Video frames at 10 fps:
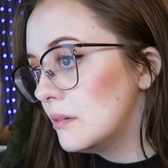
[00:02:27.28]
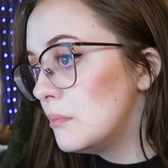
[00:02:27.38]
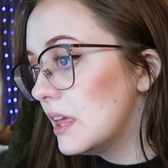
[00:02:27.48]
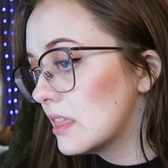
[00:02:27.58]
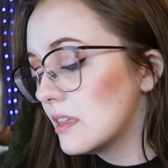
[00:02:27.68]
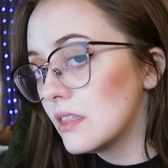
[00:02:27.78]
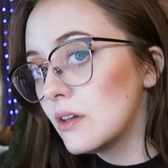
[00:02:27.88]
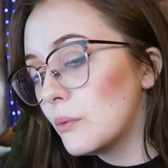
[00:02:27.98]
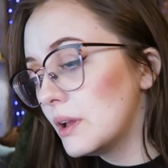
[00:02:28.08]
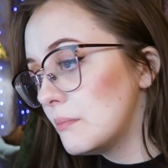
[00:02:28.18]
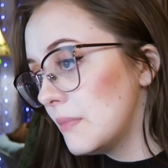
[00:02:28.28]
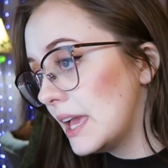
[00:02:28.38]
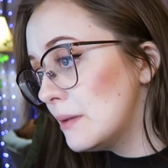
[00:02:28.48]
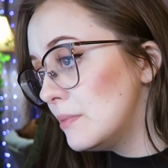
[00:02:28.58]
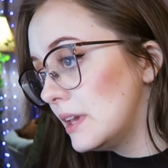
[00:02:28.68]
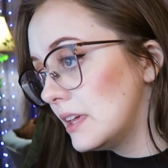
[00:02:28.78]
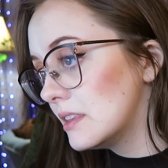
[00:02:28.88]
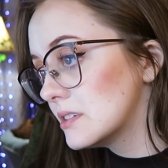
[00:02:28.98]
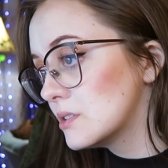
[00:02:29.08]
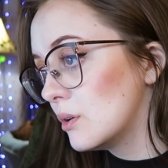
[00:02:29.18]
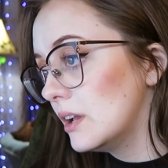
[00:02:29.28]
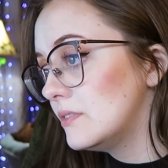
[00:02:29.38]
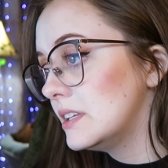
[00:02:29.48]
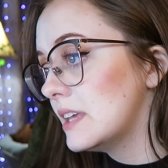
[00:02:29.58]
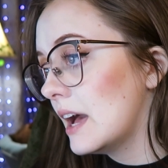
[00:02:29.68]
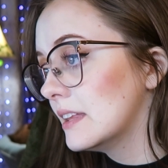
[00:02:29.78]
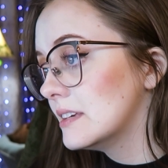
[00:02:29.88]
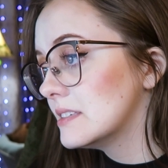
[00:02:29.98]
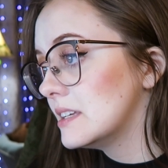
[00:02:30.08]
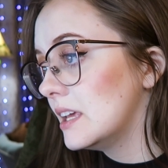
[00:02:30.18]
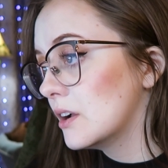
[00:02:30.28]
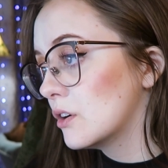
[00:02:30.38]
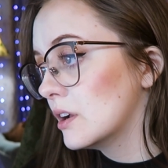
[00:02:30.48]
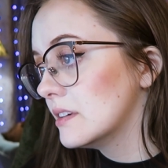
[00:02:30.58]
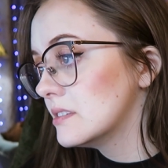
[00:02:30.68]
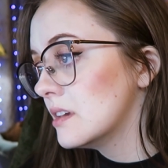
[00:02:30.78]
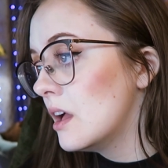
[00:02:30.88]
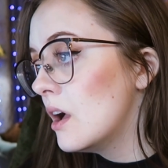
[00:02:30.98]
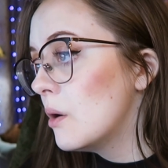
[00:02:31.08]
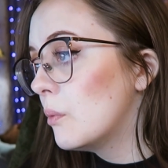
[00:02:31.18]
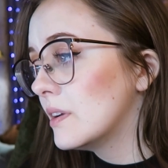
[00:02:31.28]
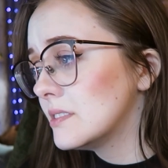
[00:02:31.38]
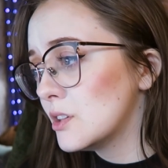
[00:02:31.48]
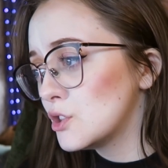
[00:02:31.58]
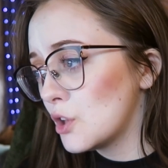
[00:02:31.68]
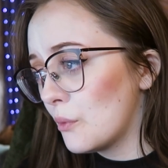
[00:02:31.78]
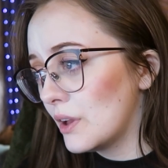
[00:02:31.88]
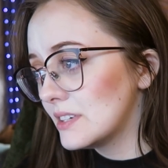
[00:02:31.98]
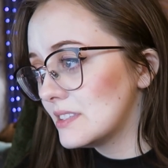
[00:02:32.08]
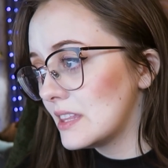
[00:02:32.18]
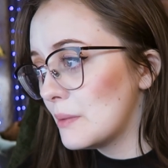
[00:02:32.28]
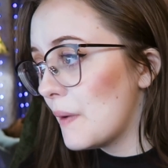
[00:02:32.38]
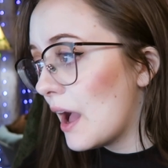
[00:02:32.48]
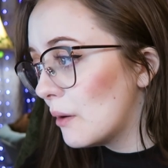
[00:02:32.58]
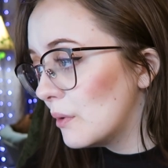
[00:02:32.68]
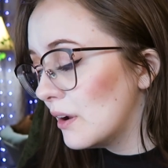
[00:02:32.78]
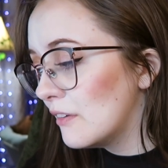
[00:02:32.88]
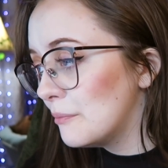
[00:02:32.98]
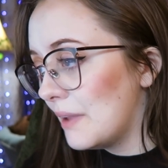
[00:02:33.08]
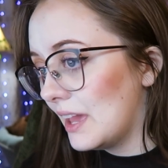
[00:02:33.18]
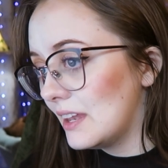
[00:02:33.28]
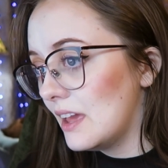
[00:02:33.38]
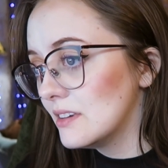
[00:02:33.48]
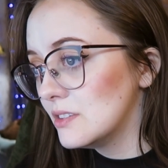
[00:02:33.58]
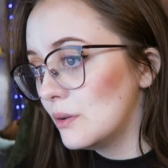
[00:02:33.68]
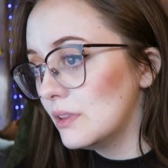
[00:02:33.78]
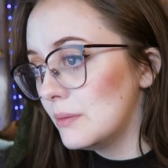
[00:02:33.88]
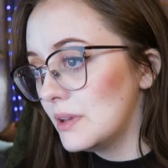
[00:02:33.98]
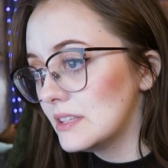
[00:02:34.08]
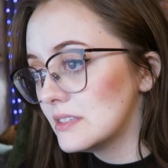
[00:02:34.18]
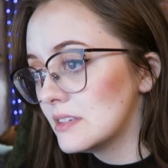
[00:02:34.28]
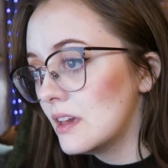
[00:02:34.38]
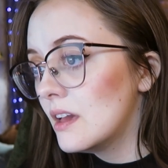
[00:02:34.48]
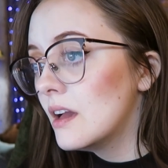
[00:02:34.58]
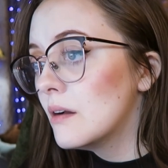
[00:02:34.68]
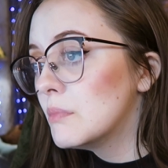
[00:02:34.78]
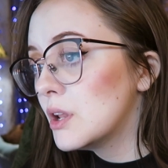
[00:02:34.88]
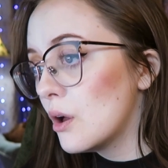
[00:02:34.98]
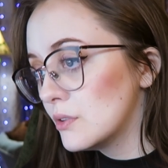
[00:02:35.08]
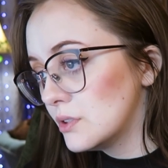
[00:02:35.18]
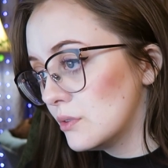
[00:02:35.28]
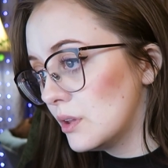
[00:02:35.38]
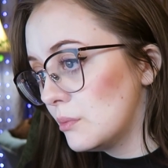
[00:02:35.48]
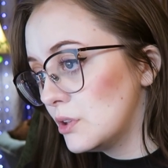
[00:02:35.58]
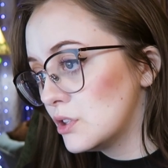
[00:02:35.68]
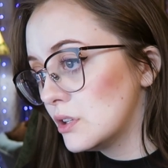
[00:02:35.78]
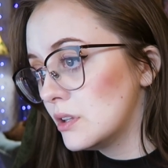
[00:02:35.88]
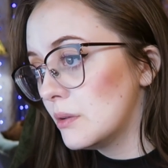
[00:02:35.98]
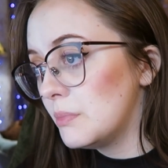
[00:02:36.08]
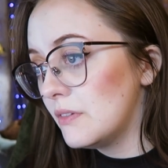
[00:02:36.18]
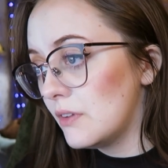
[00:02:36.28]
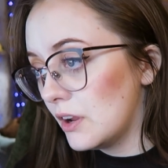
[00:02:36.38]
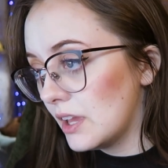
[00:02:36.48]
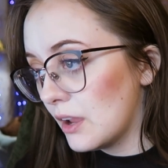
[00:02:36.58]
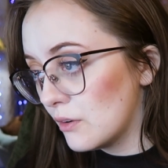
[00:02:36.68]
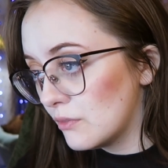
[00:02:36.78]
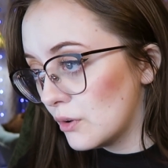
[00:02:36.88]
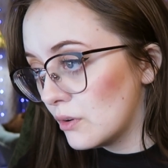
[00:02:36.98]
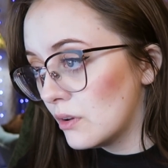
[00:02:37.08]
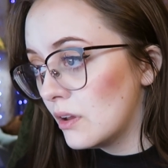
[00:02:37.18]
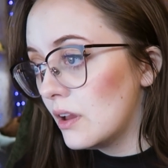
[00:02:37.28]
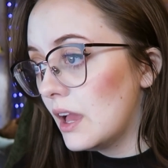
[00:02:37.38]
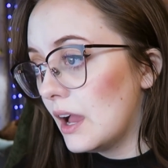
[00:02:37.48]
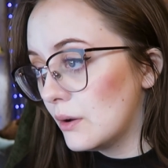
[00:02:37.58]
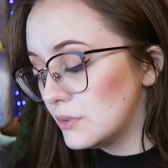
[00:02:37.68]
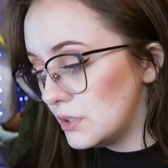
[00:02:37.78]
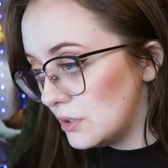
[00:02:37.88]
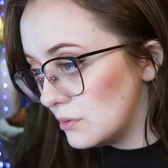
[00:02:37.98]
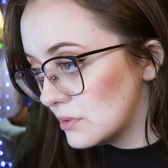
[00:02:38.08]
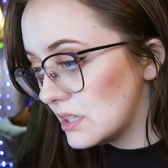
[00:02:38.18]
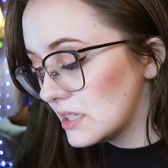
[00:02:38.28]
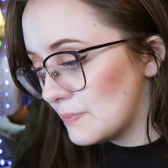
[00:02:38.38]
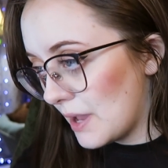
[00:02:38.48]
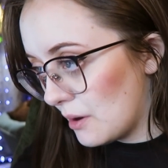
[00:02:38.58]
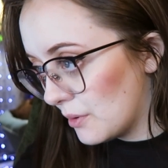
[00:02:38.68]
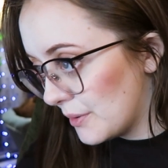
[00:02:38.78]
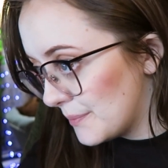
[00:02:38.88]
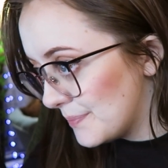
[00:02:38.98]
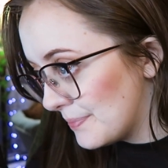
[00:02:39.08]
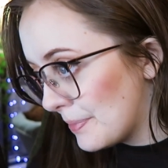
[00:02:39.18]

Myth though it may be, the story of Daedalus and Icarus wants to show us that the power of man has no limits, but also that we should be very careful how to use this power.